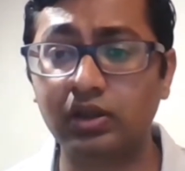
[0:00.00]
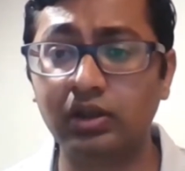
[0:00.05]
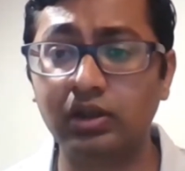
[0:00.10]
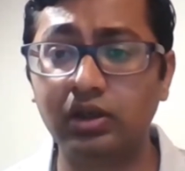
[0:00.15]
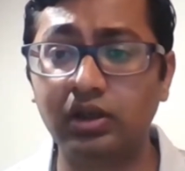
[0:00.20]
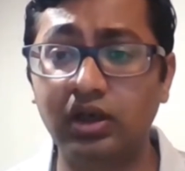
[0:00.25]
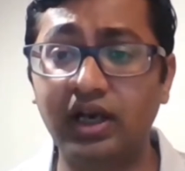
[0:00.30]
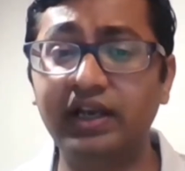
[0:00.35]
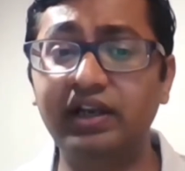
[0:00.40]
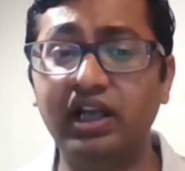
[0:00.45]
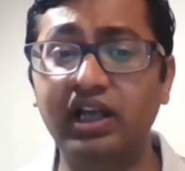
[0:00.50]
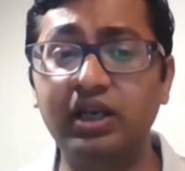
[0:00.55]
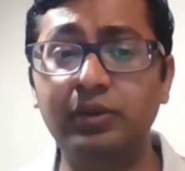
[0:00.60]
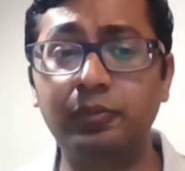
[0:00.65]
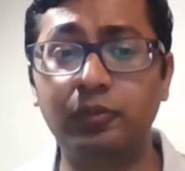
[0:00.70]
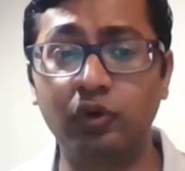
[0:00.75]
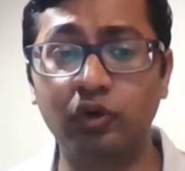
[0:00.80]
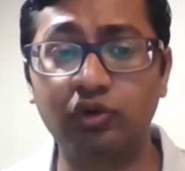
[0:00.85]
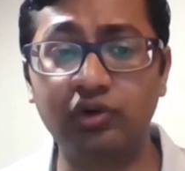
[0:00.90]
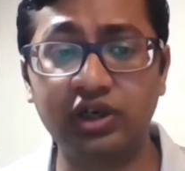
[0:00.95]
I write
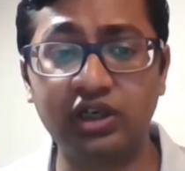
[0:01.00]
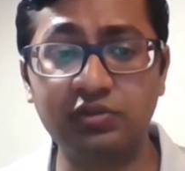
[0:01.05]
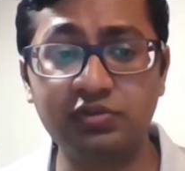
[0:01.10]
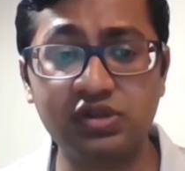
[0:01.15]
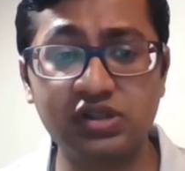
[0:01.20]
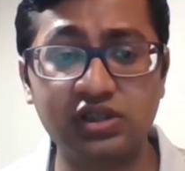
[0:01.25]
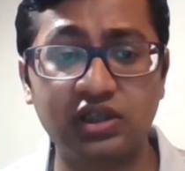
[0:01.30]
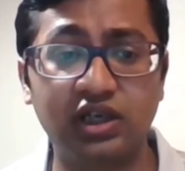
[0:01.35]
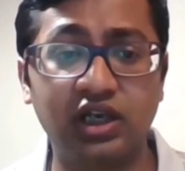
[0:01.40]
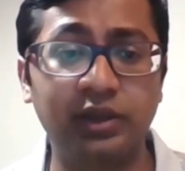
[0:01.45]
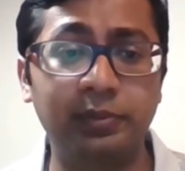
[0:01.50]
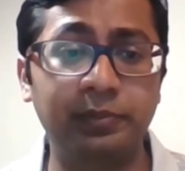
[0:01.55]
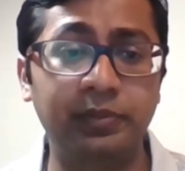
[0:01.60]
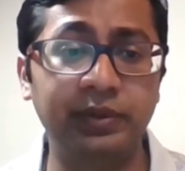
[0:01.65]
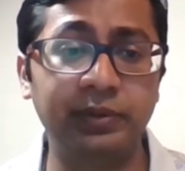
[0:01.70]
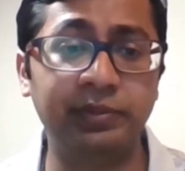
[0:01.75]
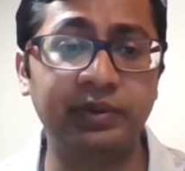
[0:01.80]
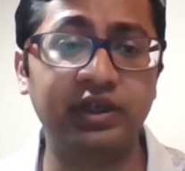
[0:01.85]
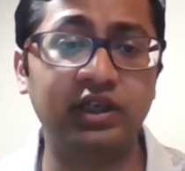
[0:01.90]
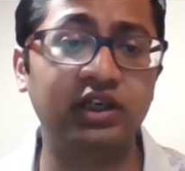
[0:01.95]
programs. I
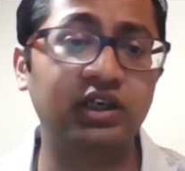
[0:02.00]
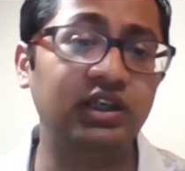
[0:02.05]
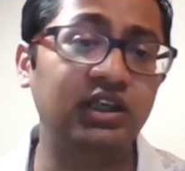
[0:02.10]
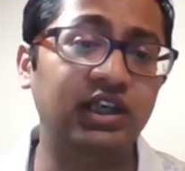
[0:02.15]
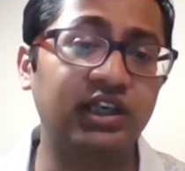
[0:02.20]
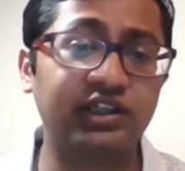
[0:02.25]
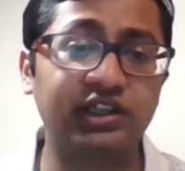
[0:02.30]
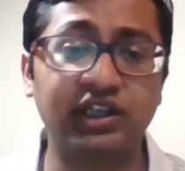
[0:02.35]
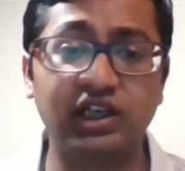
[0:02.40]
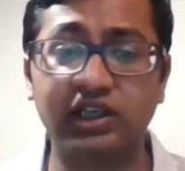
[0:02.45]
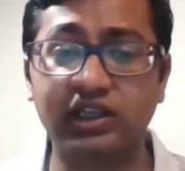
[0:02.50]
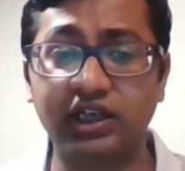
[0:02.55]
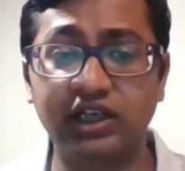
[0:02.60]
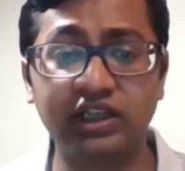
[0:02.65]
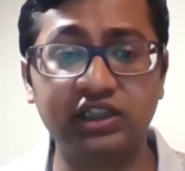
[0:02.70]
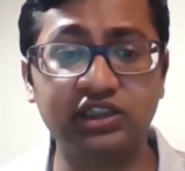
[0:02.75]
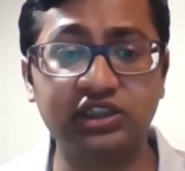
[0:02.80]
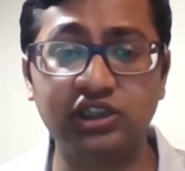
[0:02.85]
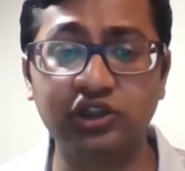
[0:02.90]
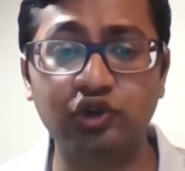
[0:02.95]
prepare electrical
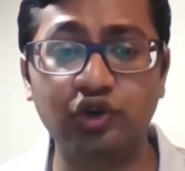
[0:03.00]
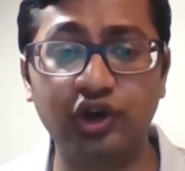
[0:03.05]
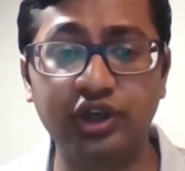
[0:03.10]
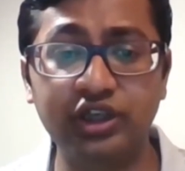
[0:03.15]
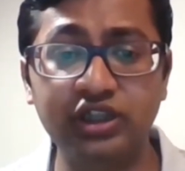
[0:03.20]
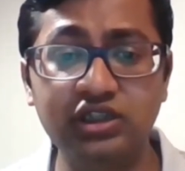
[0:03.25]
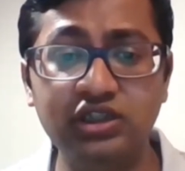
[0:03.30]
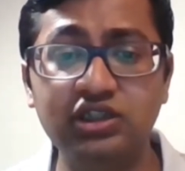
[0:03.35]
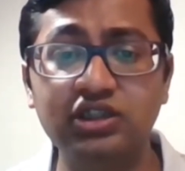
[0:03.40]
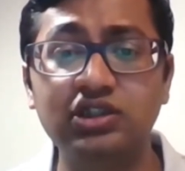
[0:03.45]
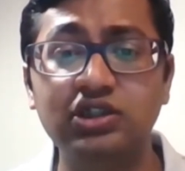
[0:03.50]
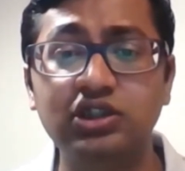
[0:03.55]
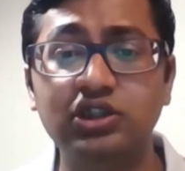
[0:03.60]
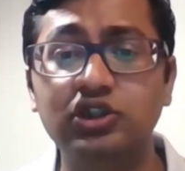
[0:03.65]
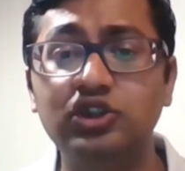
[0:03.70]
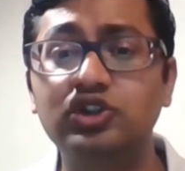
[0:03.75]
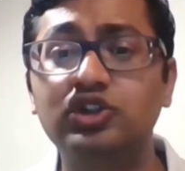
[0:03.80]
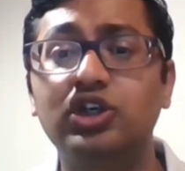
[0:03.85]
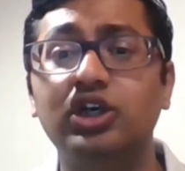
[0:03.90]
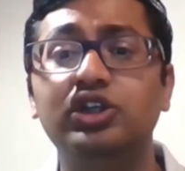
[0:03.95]
connection drawings
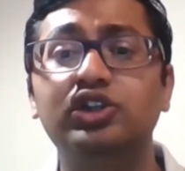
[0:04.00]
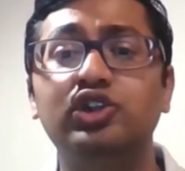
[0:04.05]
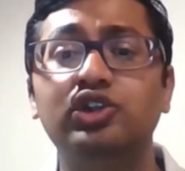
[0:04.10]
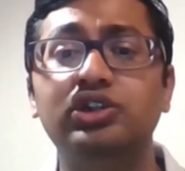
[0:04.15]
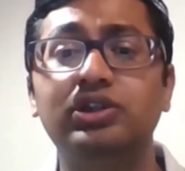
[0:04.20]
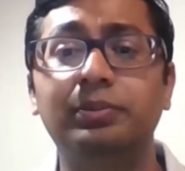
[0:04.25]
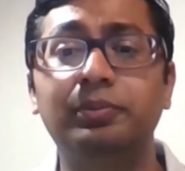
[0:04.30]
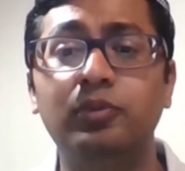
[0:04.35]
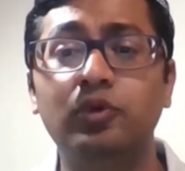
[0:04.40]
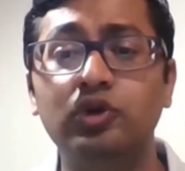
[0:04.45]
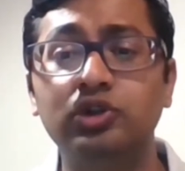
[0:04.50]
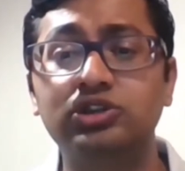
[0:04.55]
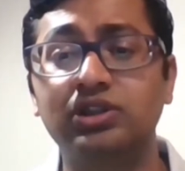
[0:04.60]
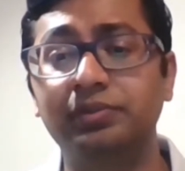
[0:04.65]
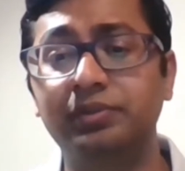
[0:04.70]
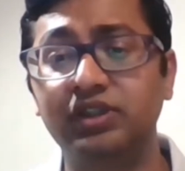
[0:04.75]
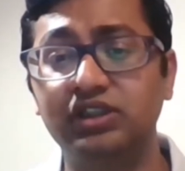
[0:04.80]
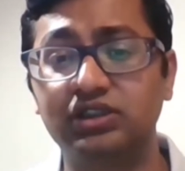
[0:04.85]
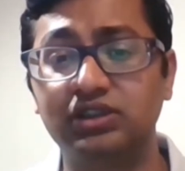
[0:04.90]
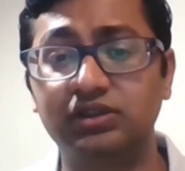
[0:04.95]
to control the ports of
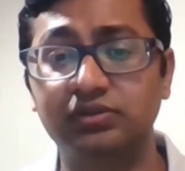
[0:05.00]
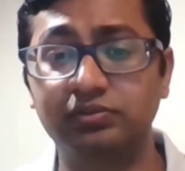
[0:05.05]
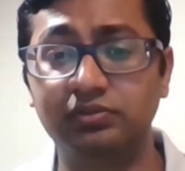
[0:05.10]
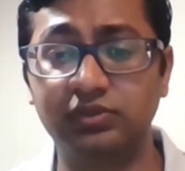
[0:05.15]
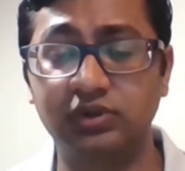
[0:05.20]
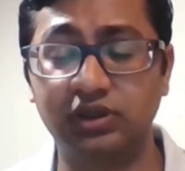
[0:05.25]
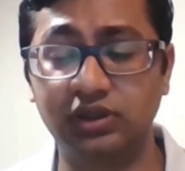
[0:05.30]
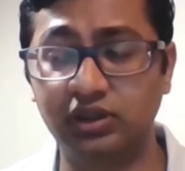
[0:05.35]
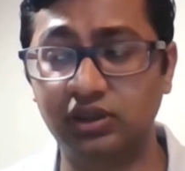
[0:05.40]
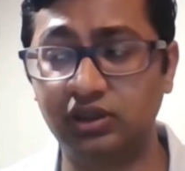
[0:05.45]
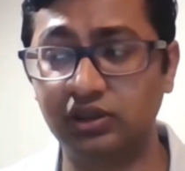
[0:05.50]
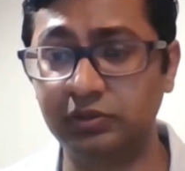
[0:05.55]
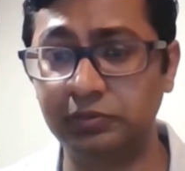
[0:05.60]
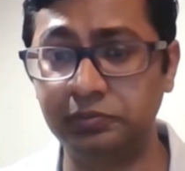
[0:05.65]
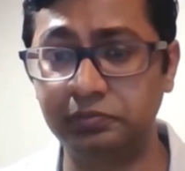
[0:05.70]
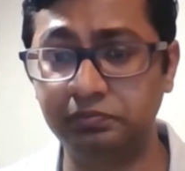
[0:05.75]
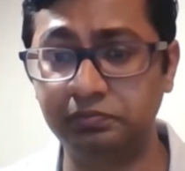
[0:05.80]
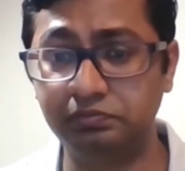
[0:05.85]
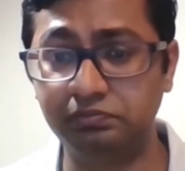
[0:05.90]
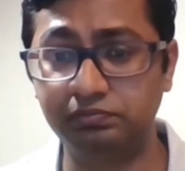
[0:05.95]
this
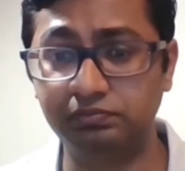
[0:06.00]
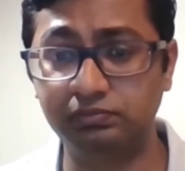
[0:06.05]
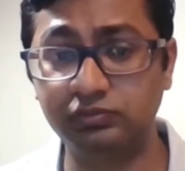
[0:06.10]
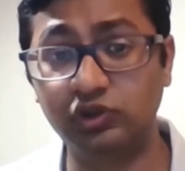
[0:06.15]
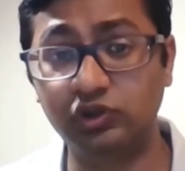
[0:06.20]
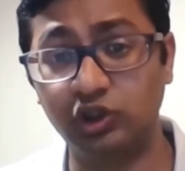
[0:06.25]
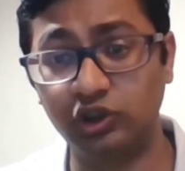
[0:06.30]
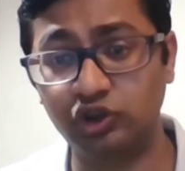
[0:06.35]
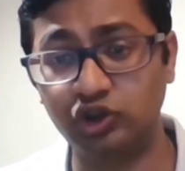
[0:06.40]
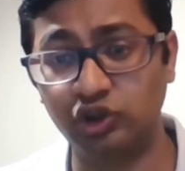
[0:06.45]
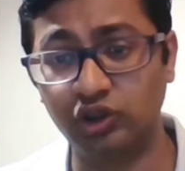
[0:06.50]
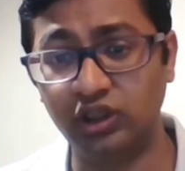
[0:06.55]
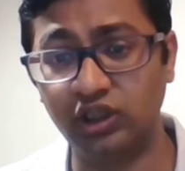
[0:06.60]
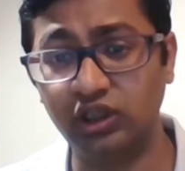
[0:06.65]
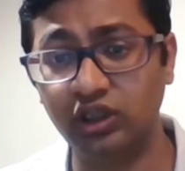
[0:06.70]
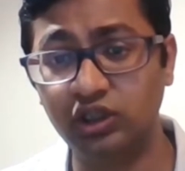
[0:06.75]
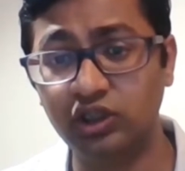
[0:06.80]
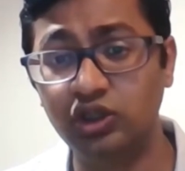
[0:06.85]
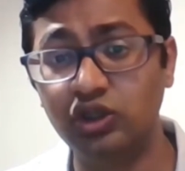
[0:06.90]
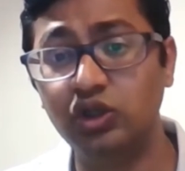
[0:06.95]
controller,
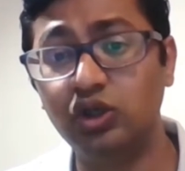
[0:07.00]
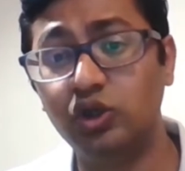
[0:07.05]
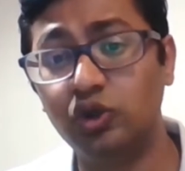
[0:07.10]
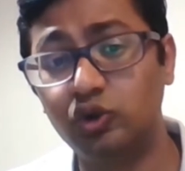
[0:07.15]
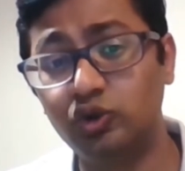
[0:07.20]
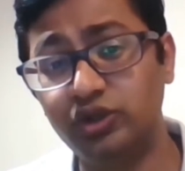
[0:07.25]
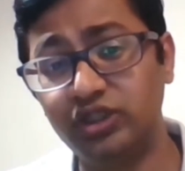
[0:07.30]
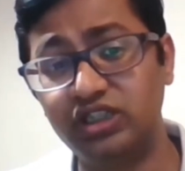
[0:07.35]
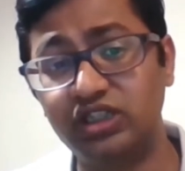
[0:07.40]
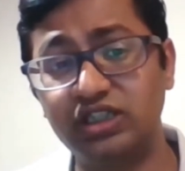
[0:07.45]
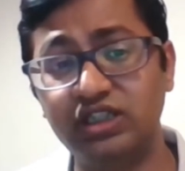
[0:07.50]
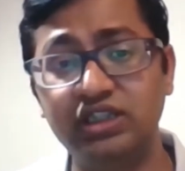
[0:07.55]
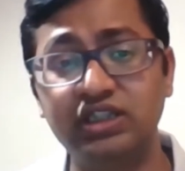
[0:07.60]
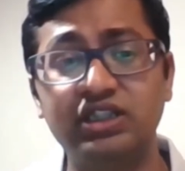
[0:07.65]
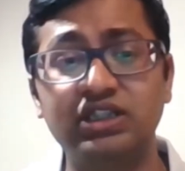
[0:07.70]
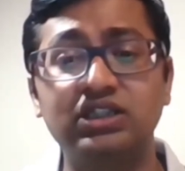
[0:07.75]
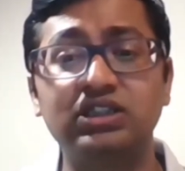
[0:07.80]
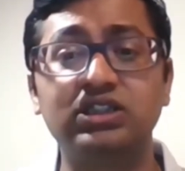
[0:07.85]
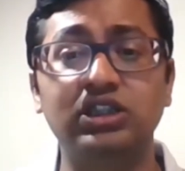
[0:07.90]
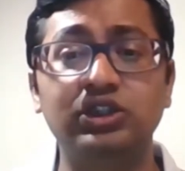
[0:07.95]
which in
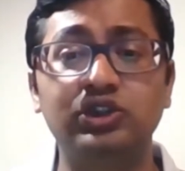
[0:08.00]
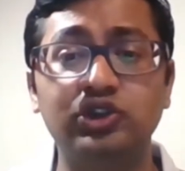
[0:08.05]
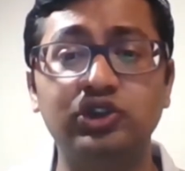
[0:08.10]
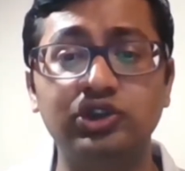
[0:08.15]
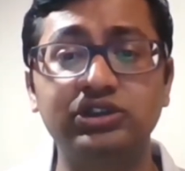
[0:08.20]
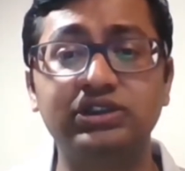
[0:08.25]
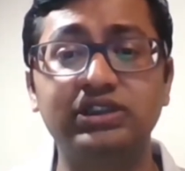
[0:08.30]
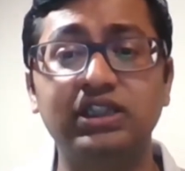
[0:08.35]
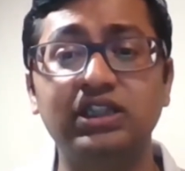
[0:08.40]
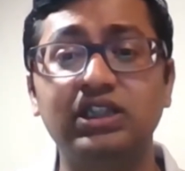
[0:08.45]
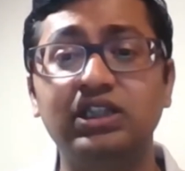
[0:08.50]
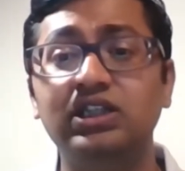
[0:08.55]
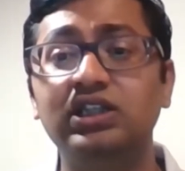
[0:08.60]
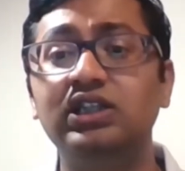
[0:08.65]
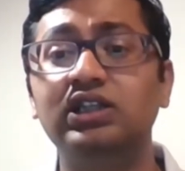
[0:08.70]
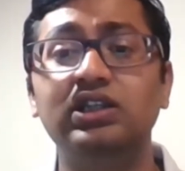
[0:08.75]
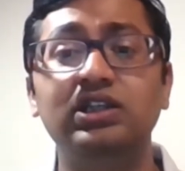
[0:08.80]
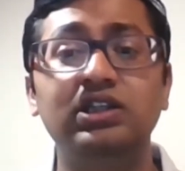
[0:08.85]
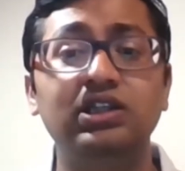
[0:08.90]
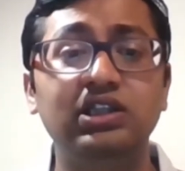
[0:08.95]
turn controls the
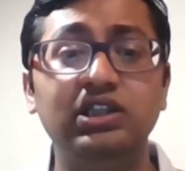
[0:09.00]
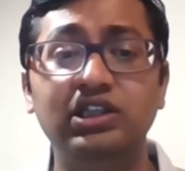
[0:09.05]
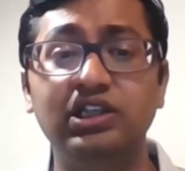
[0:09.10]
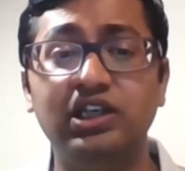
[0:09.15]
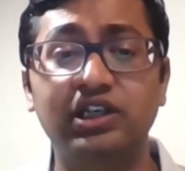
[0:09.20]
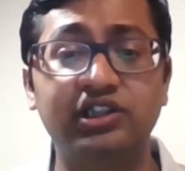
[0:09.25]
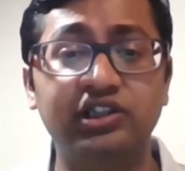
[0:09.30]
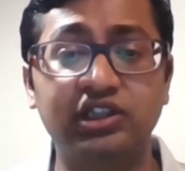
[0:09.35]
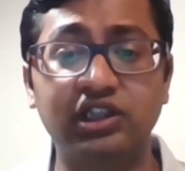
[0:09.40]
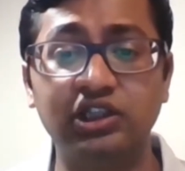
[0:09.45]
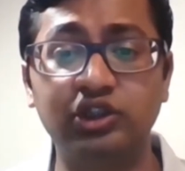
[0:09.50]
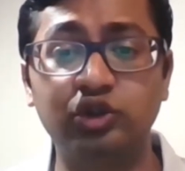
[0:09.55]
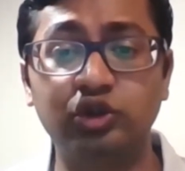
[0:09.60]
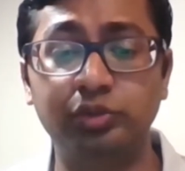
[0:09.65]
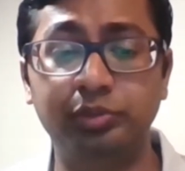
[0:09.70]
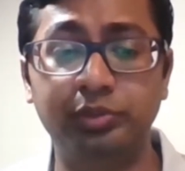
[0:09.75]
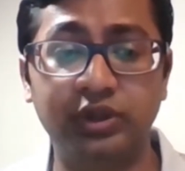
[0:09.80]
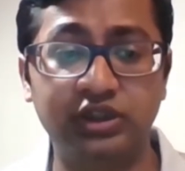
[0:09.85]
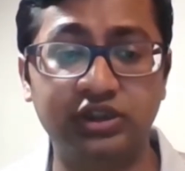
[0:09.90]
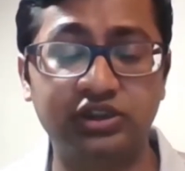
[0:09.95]
electrical
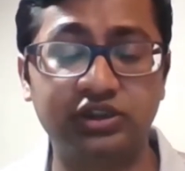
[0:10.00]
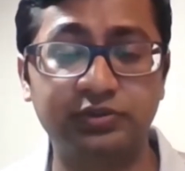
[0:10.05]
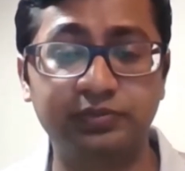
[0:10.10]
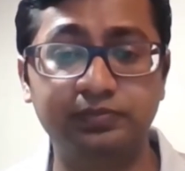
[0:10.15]
equipments.